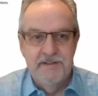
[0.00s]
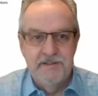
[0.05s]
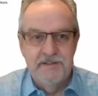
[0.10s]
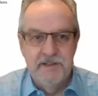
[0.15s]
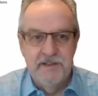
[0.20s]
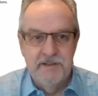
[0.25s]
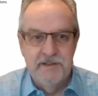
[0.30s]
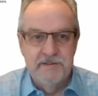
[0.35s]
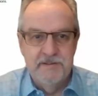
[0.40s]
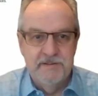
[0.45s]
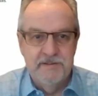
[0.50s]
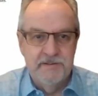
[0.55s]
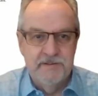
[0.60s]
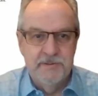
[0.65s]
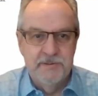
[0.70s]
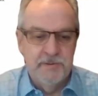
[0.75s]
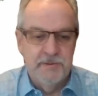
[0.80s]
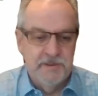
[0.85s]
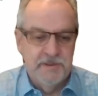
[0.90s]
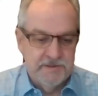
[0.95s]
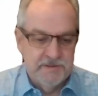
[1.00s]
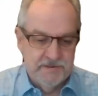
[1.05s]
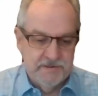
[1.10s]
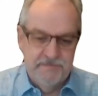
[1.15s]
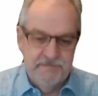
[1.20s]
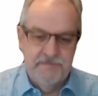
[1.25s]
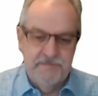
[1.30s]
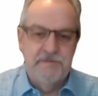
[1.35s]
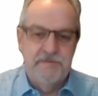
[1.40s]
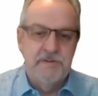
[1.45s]
you know all this
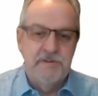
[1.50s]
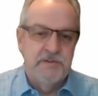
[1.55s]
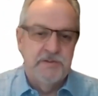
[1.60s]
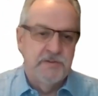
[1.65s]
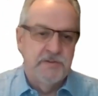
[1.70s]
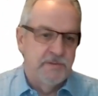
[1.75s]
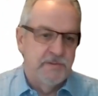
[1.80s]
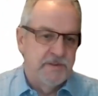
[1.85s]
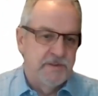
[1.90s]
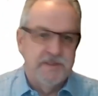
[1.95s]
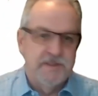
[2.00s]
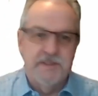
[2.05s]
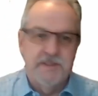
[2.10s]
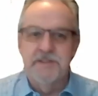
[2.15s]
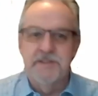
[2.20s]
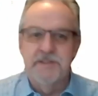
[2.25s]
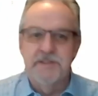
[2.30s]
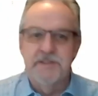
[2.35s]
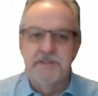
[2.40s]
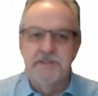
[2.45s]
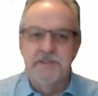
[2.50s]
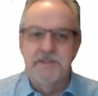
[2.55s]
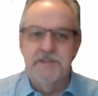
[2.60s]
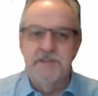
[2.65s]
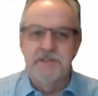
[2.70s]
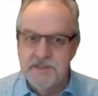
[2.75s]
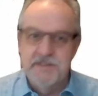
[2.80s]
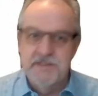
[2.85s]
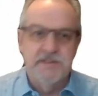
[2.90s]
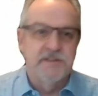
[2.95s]
futuristic
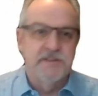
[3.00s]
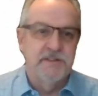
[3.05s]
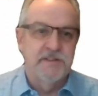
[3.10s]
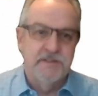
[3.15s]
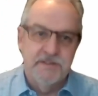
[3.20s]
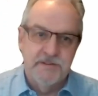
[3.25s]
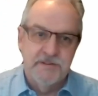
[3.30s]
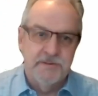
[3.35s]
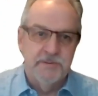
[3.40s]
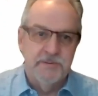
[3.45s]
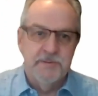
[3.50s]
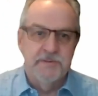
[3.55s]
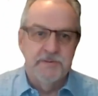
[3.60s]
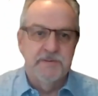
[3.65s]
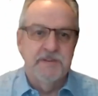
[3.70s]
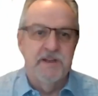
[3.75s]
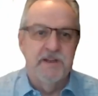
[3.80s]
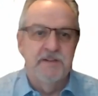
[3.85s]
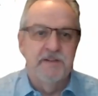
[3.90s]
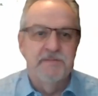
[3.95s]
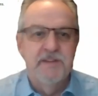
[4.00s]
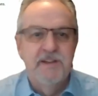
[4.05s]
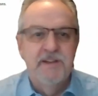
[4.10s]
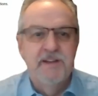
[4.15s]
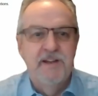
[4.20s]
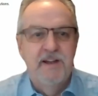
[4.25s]
science fiction sort of stuff.